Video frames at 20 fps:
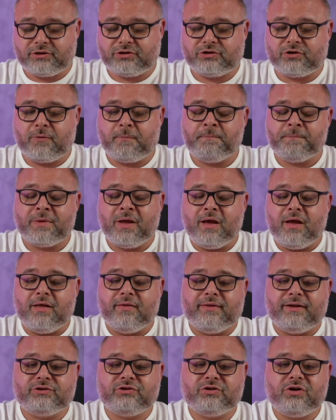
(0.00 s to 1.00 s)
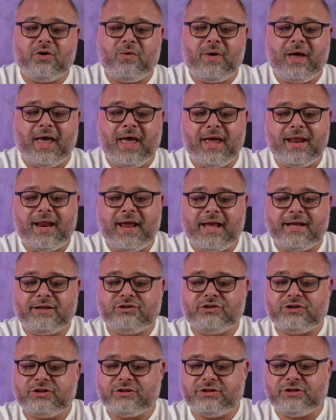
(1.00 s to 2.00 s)
So let's go ahead and
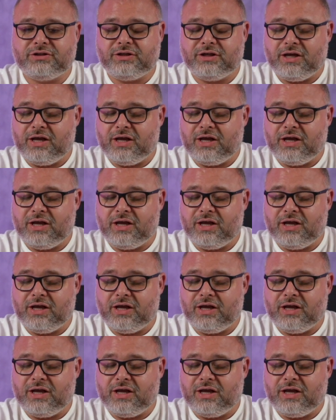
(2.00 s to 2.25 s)
just